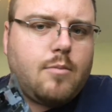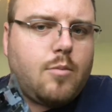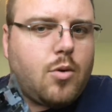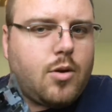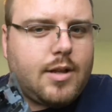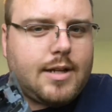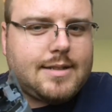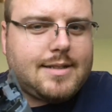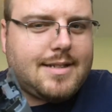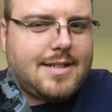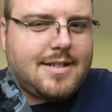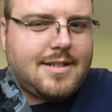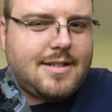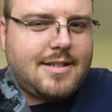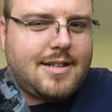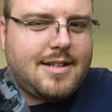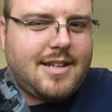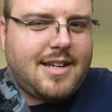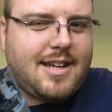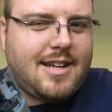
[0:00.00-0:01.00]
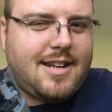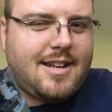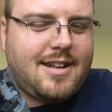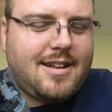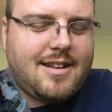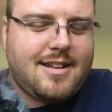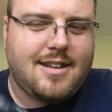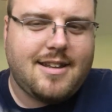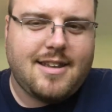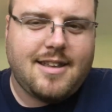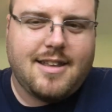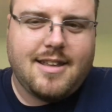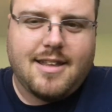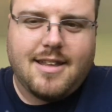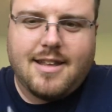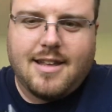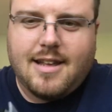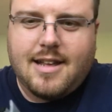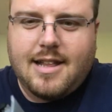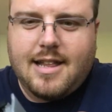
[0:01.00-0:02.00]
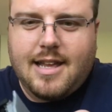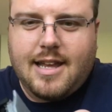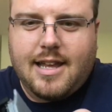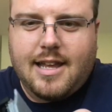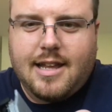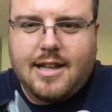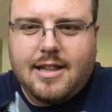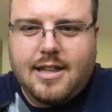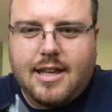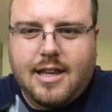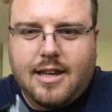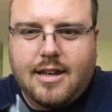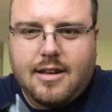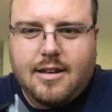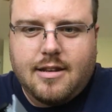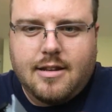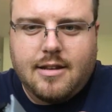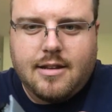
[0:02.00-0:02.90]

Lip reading: Boy, that's nice and clean. I like it clean.